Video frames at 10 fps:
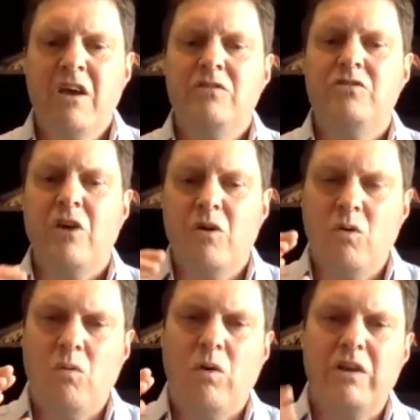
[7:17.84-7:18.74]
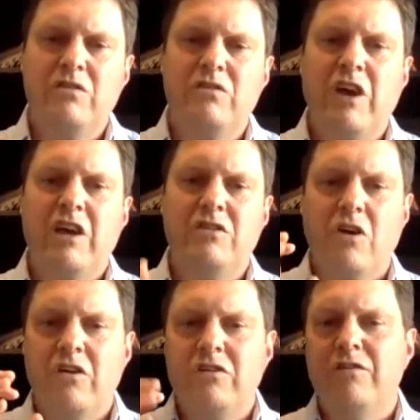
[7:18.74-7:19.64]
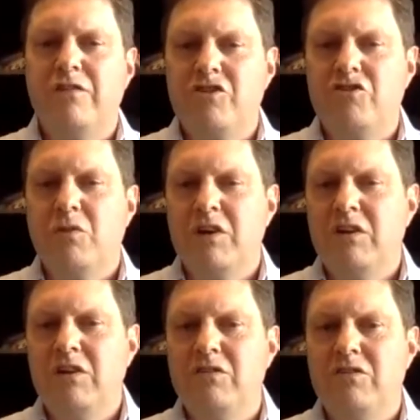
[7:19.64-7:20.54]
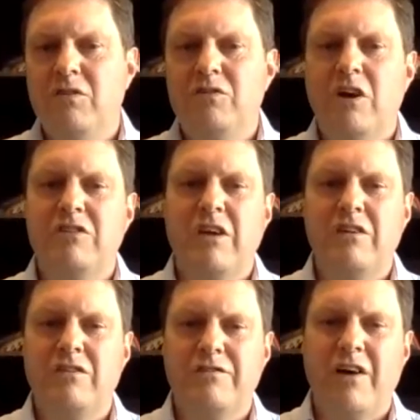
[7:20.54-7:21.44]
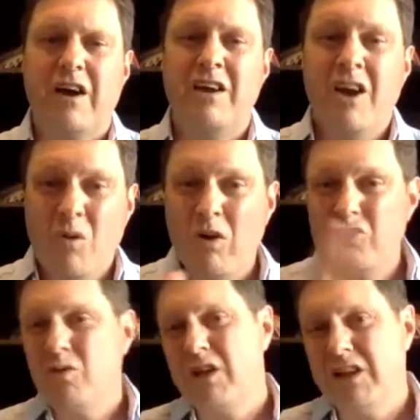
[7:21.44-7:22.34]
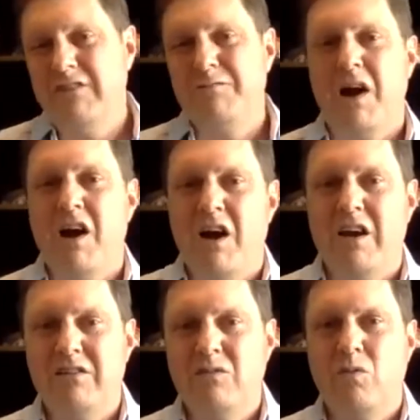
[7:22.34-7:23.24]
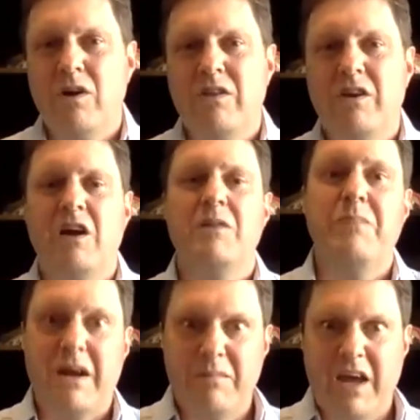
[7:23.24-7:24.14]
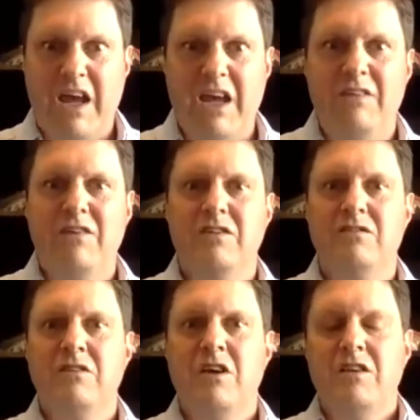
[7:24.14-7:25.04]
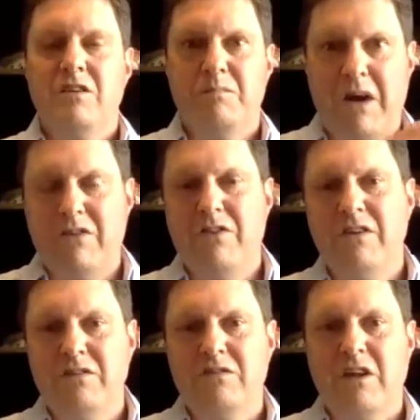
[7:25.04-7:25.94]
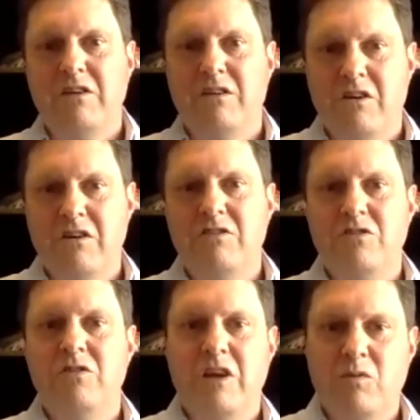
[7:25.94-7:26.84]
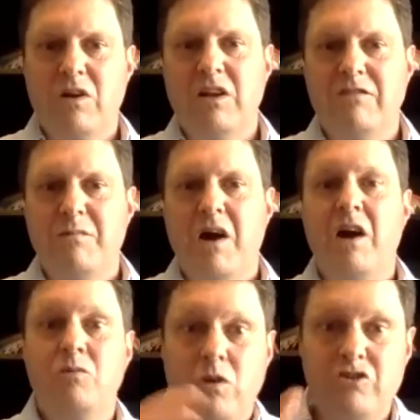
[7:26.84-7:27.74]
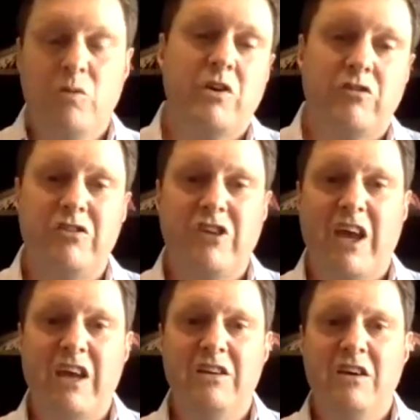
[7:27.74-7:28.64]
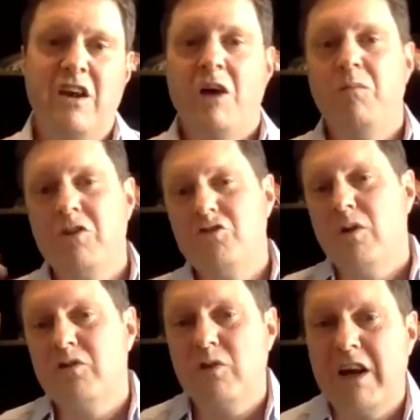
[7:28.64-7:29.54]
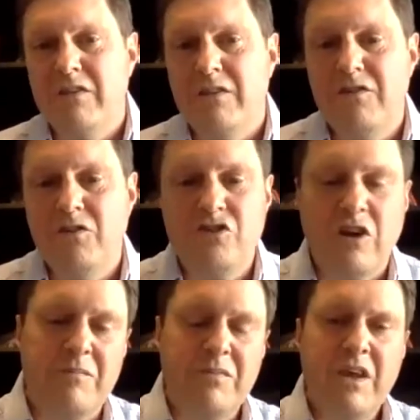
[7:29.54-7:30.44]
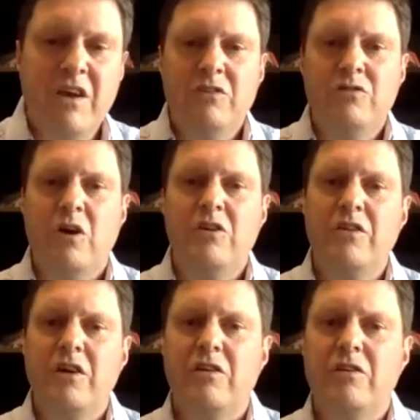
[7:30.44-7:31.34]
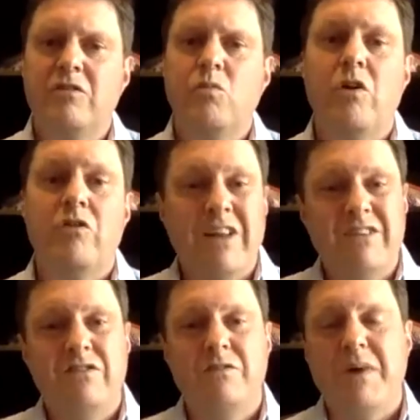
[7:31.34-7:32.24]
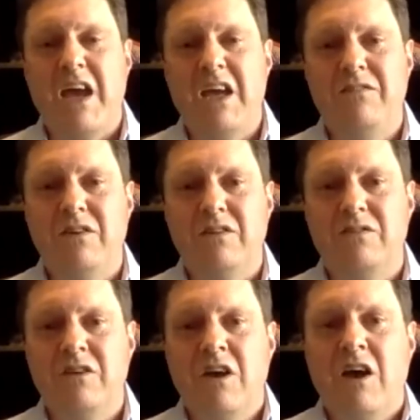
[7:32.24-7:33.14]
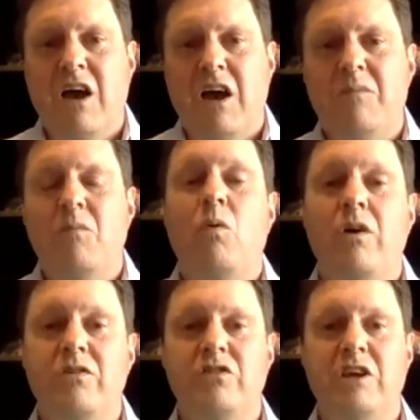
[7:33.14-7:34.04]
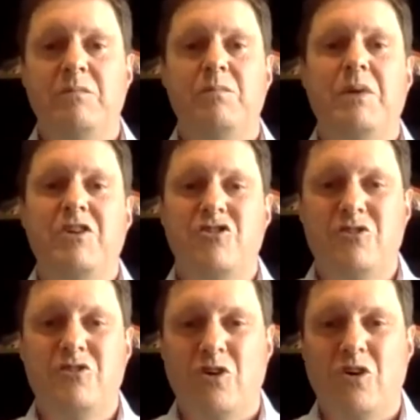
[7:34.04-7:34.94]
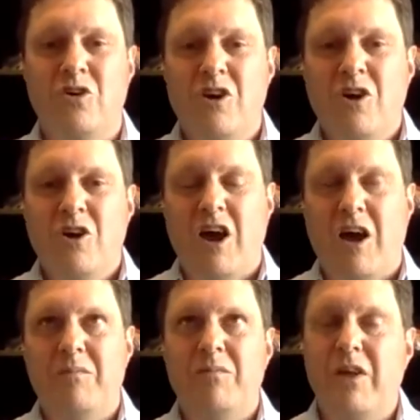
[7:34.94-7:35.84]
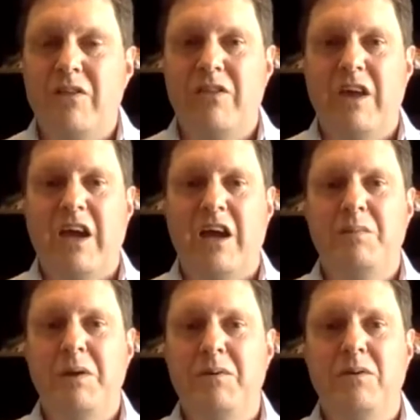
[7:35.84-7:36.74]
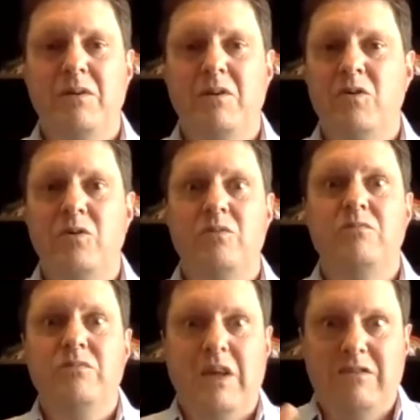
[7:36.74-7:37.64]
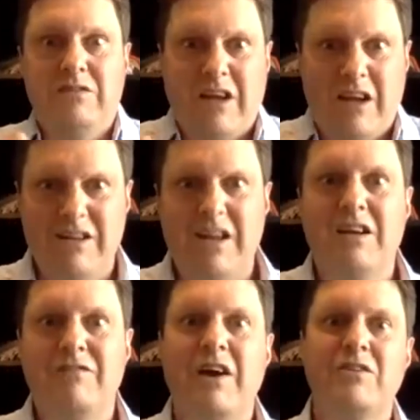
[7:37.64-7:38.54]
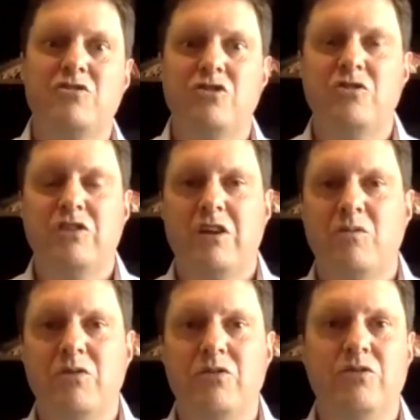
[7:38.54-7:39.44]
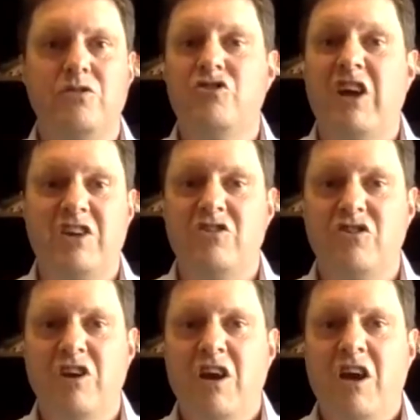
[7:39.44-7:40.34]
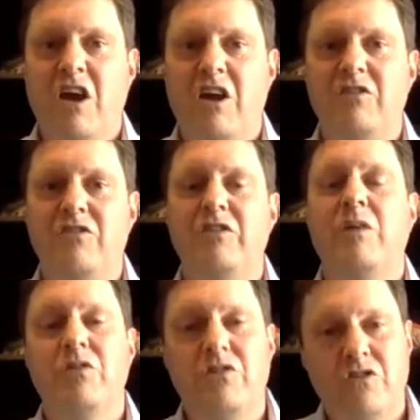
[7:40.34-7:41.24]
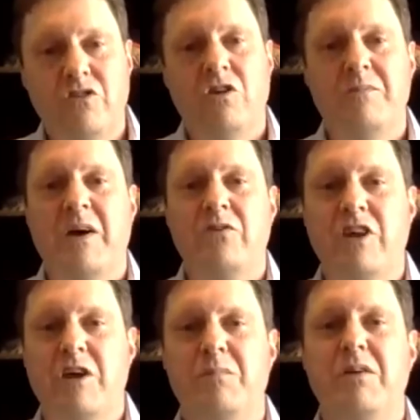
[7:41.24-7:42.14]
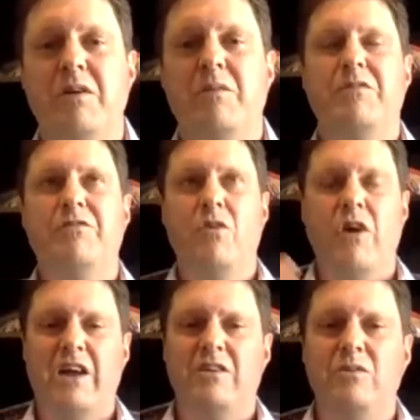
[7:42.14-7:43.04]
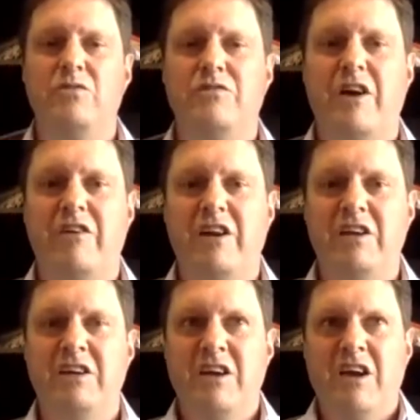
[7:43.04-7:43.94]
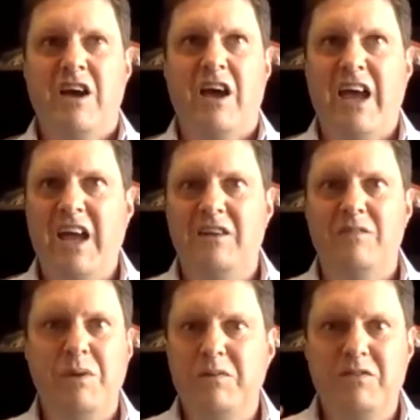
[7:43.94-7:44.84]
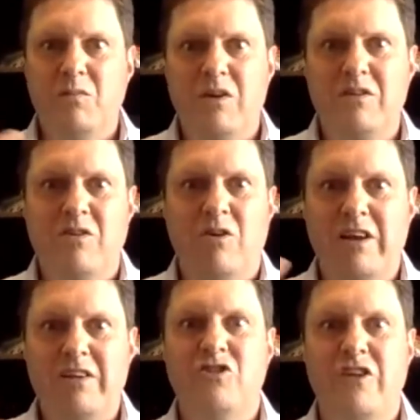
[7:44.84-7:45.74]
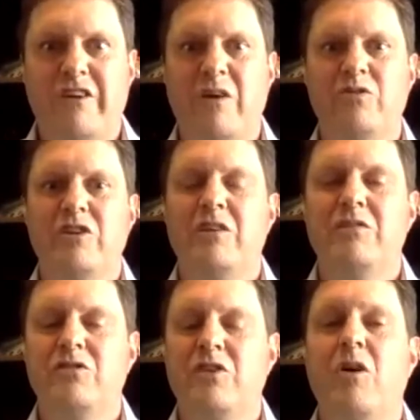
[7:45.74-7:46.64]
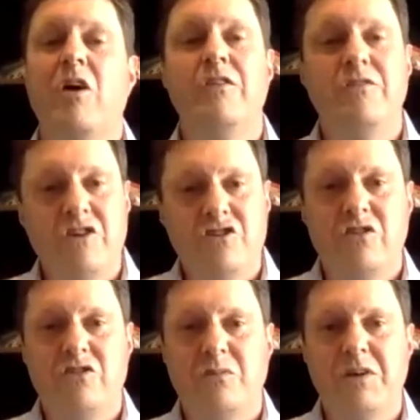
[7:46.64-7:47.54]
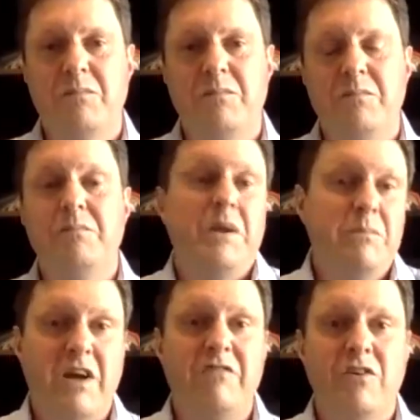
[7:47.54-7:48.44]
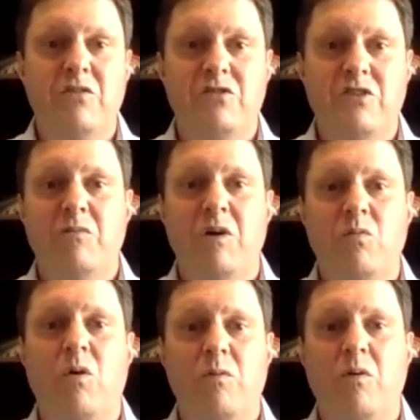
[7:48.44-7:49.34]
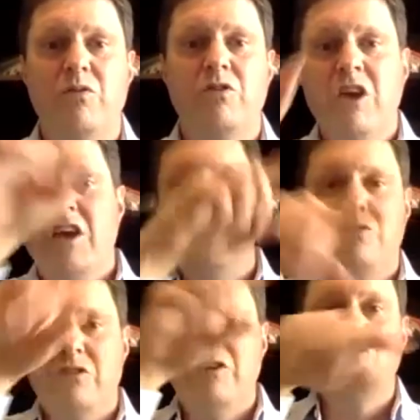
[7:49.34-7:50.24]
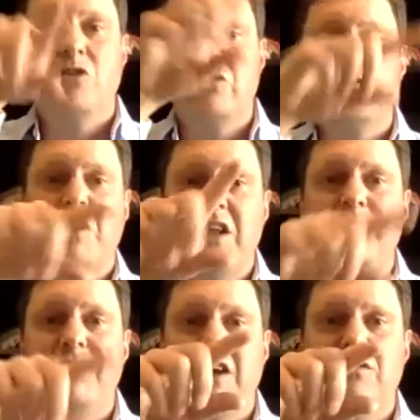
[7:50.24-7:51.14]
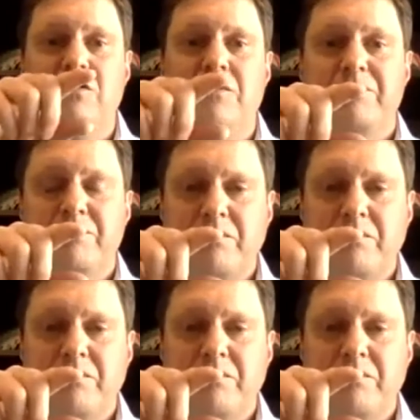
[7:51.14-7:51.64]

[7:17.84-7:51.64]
so, what I'd say is on your vision, what you need to do is identify what you want to leave behind. What are the kind of bad behaviors, the bad things that you're currently doing that you want to leave behind? What do you want to retain and what do you want to add in the future? So, another one relating to behaviors, um, one team picture I saw. Um, they, they had people who they said had negative attitudes that they wanted to change and they wanted to call them out on it but beforehand it was very uh, hidden people didn't want to call each other out on it so on the vision somebody being brave enough to say, well, what we want is, and they draw drawn a smiley face